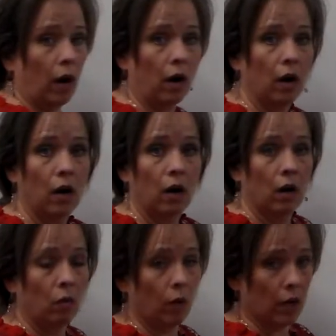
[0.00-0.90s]
where
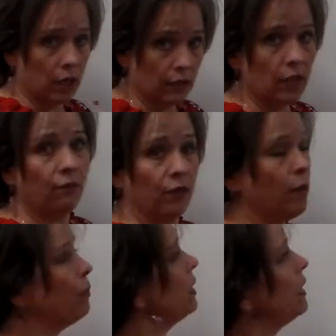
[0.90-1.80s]
we're going to
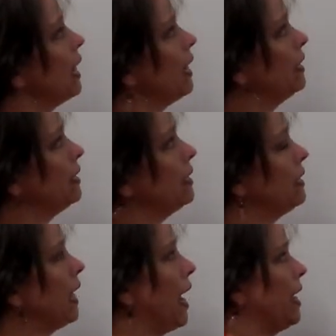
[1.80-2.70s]
flip the signs
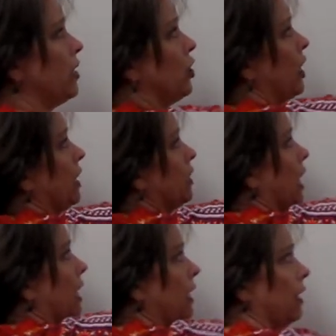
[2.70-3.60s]
inside and change
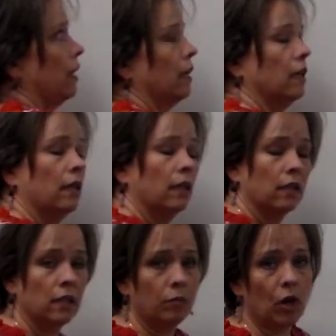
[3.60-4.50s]
that
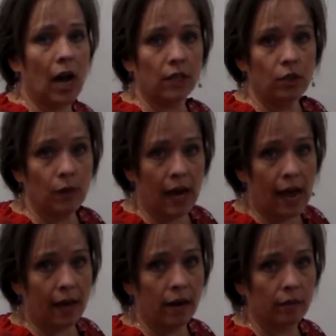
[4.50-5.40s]
subtract to an
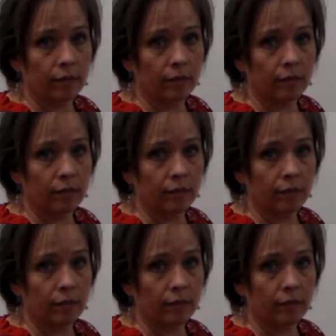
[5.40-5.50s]
add.